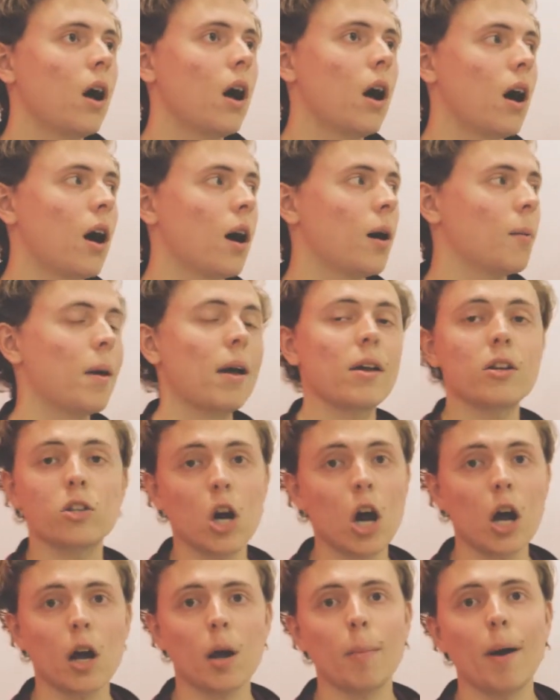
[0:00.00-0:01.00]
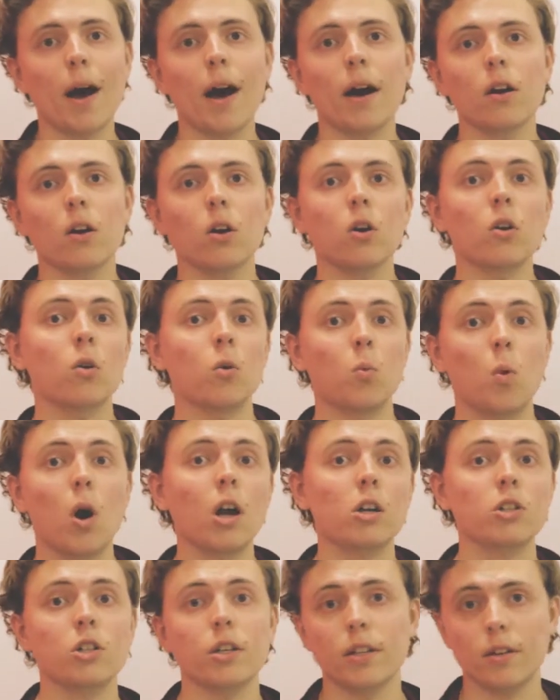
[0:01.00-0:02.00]
talk about or
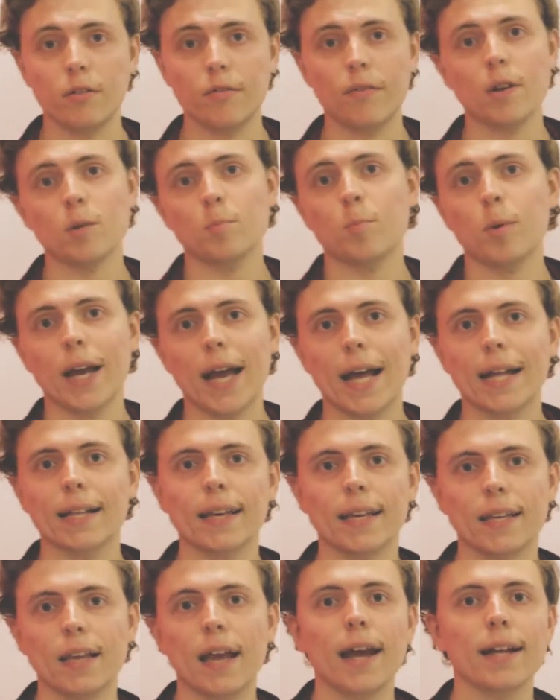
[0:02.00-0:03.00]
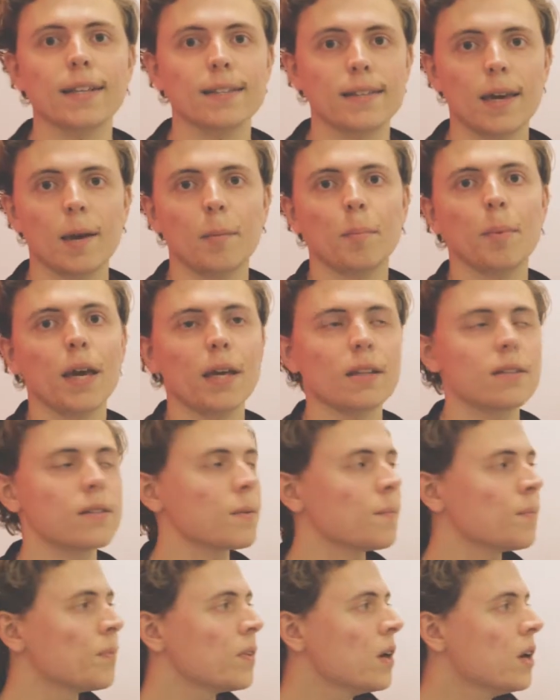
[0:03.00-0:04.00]
watch in their Facebook ads campaigns.
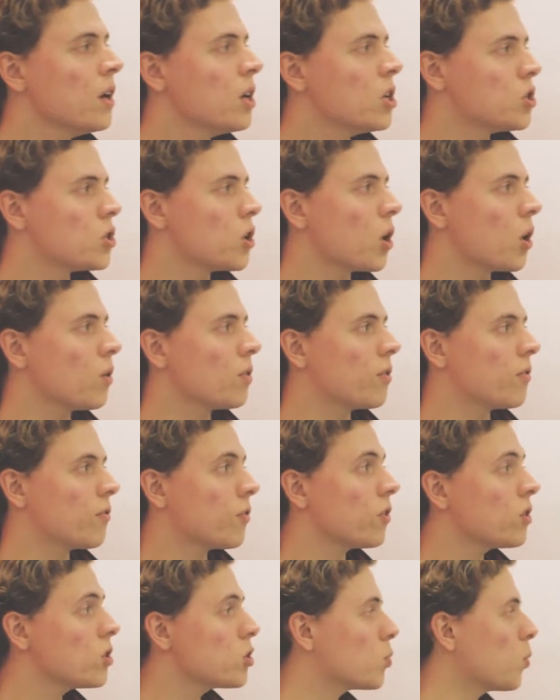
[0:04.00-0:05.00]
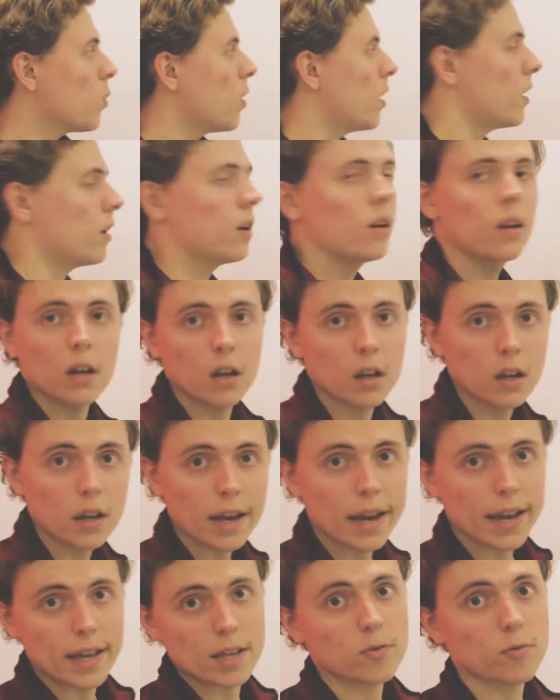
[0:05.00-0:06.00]
So the first one
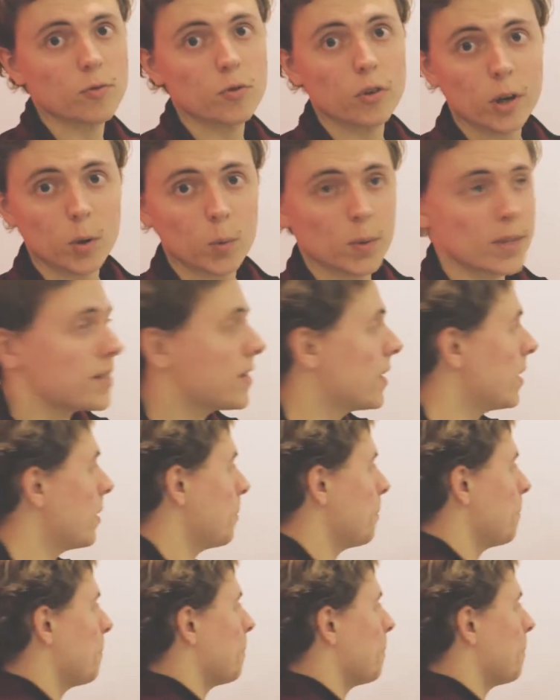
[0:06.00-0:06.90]
is frequency.